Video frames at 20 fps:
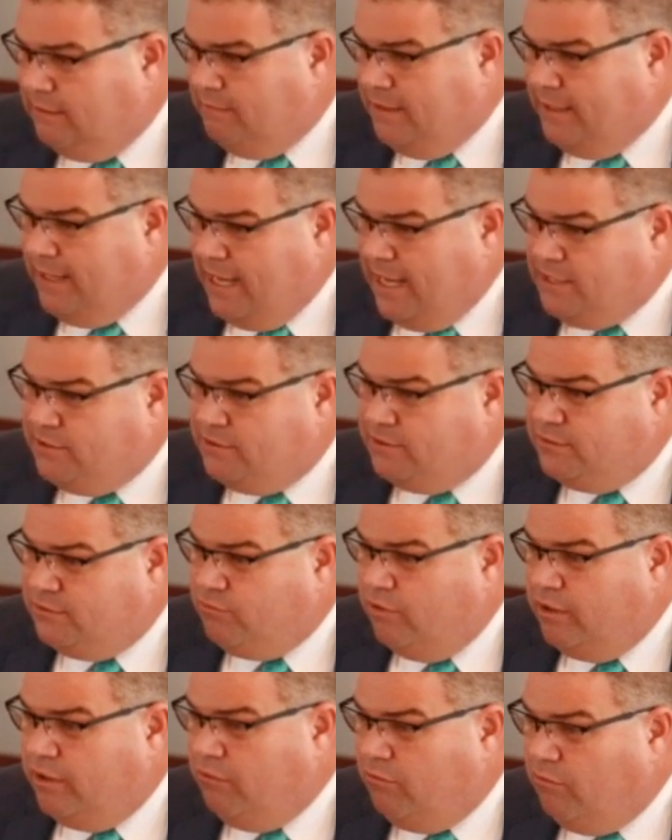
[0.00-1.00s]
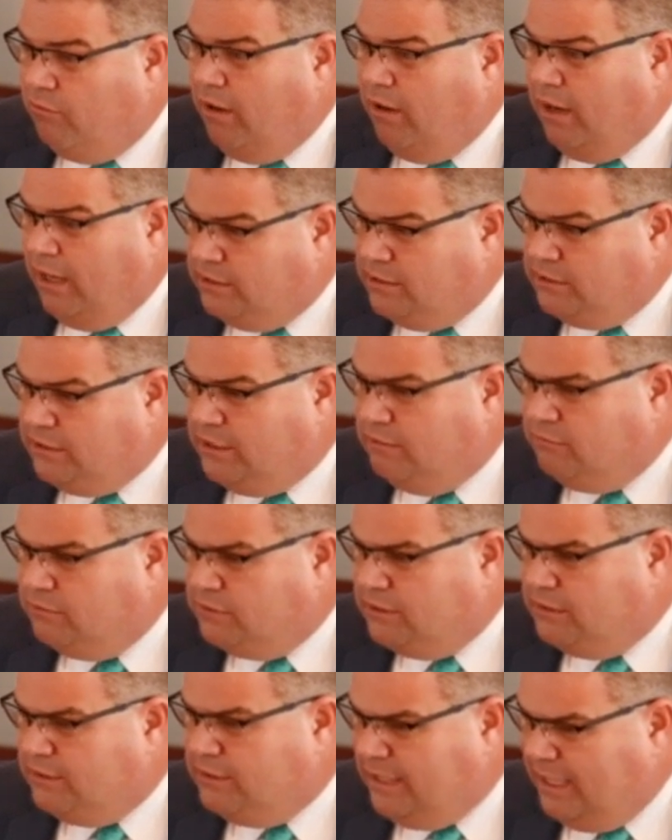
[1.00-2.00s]
that's what it was. It was a
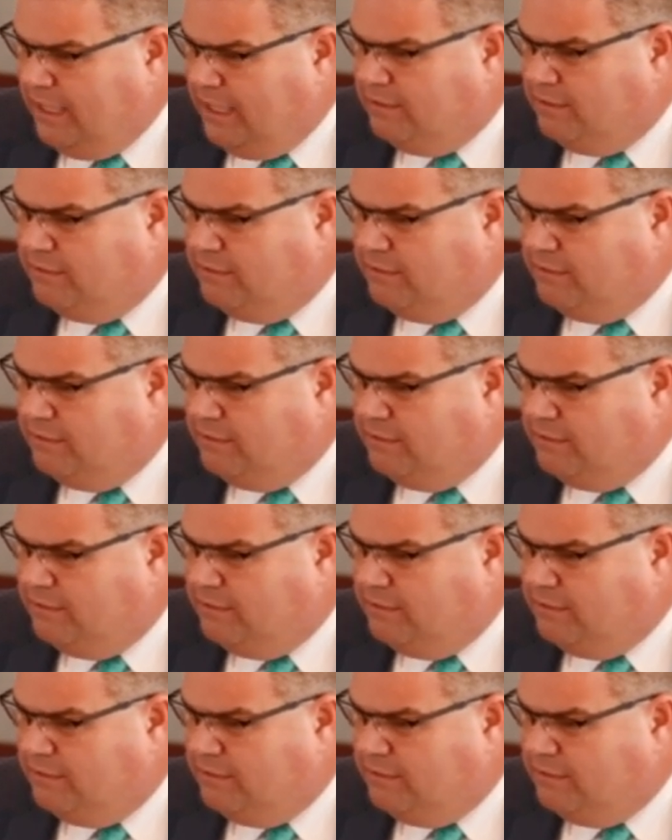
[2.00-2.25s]
tent.